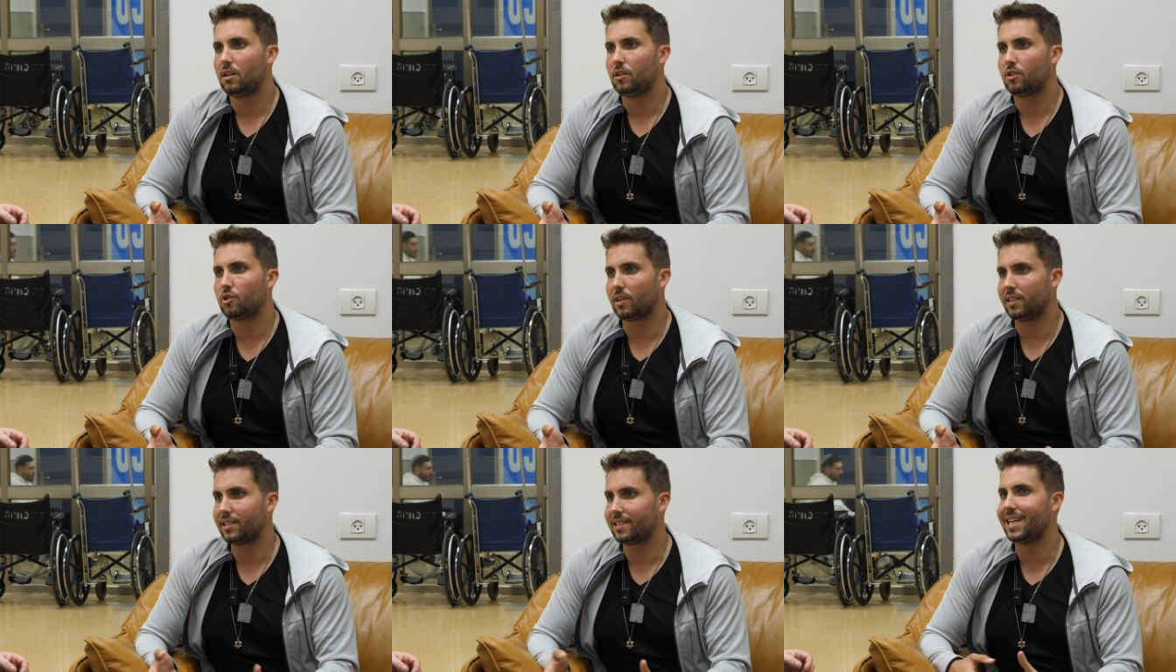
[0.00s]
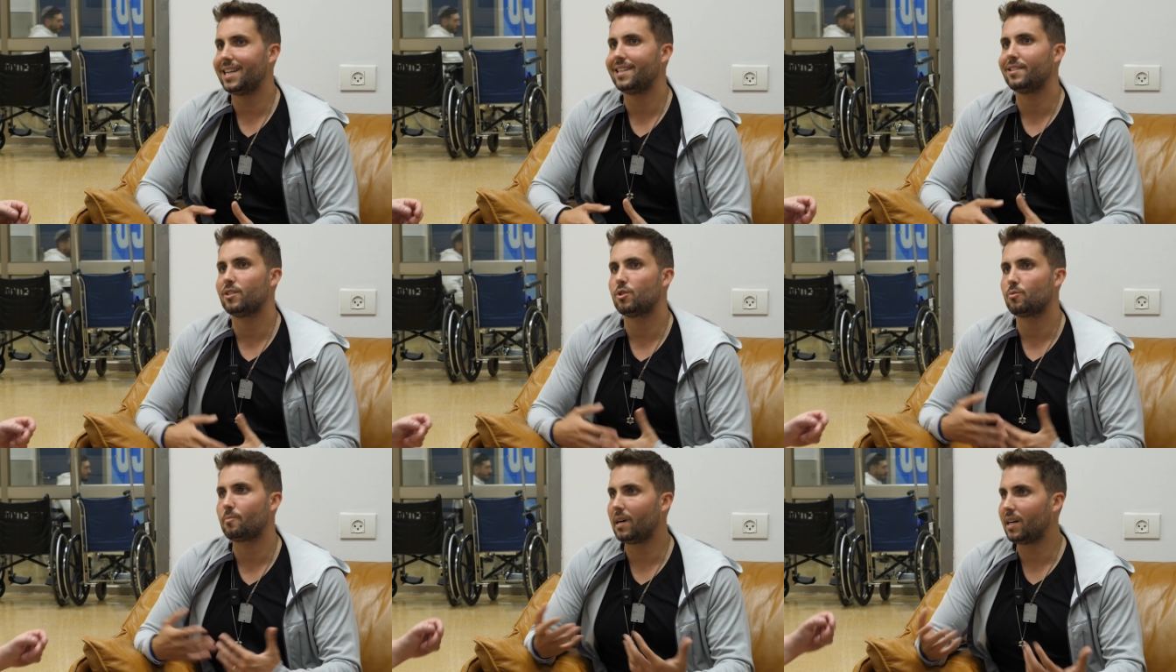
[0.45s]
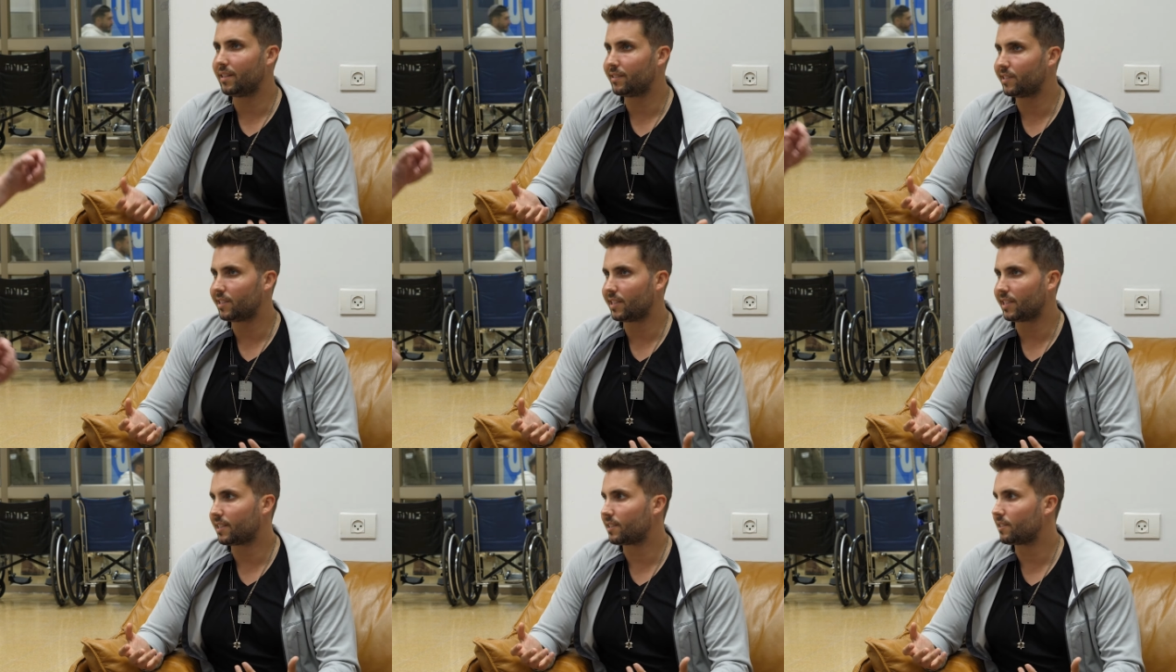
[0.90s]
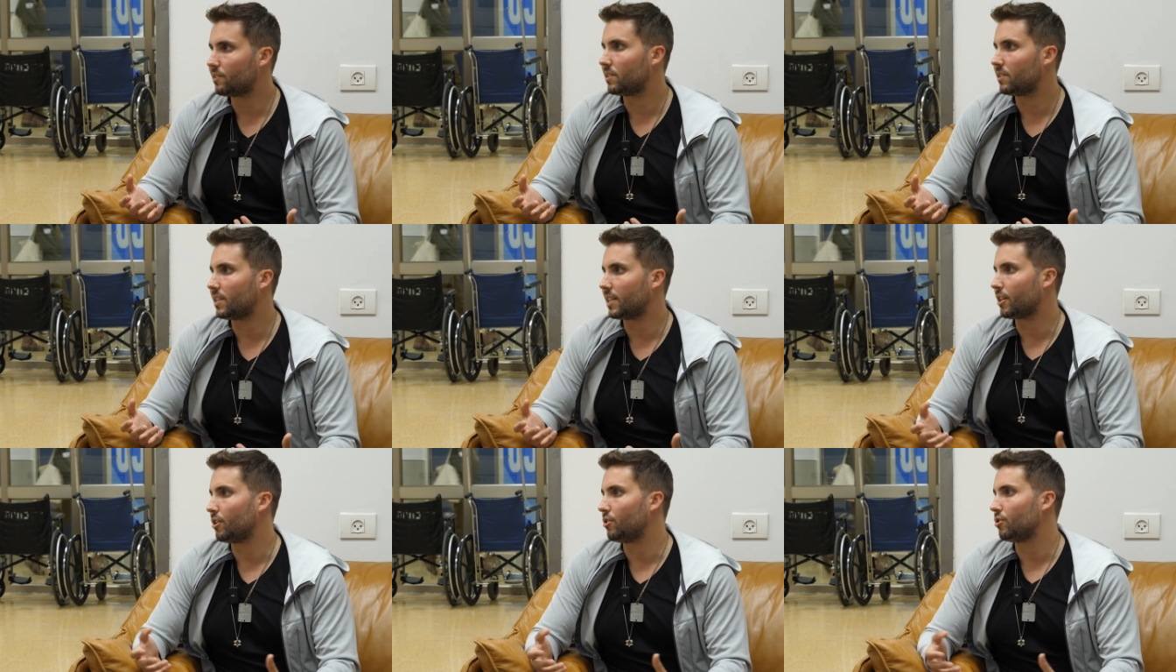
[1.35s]
transcends politics,
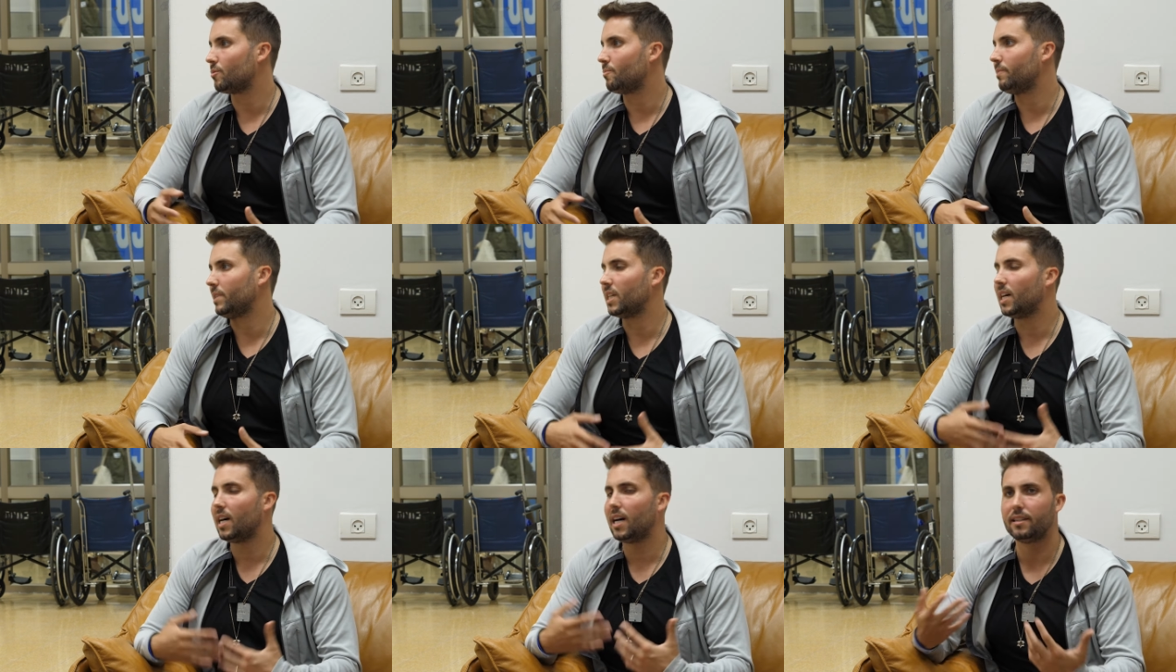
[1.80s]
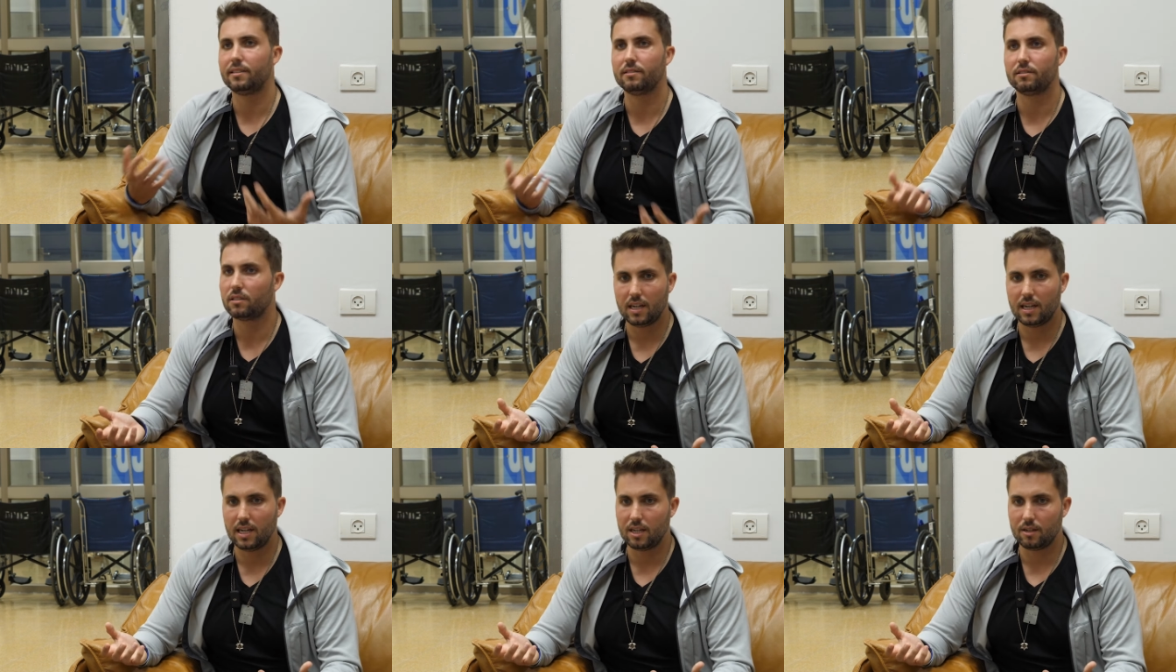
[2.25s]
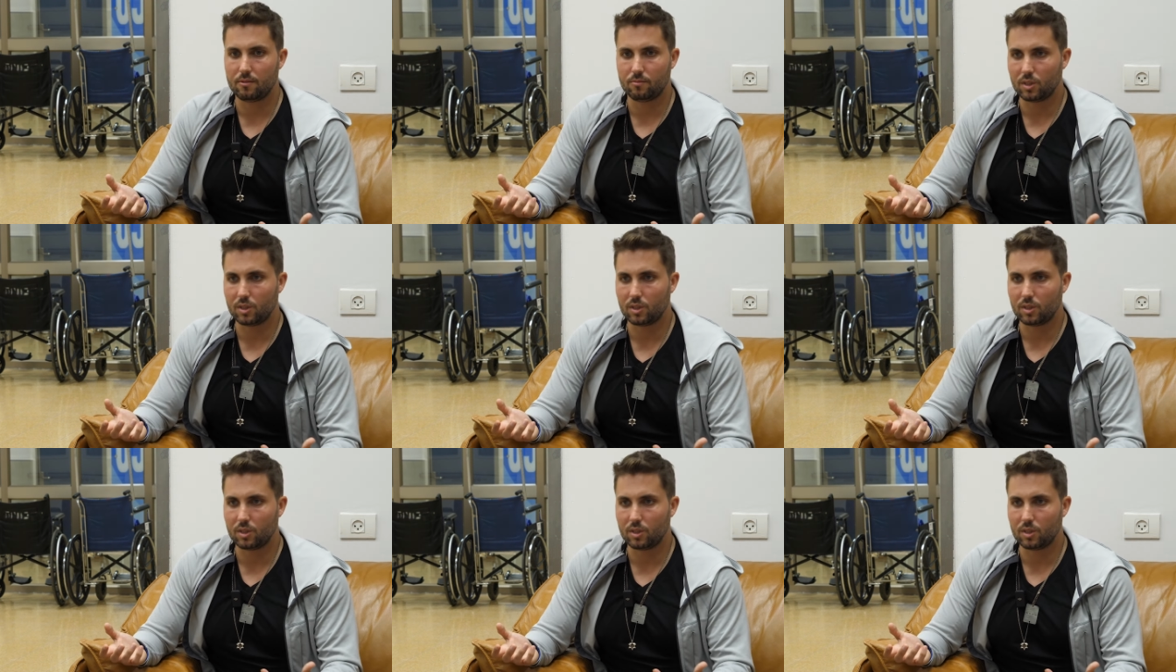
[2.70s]
that goes beyond uh,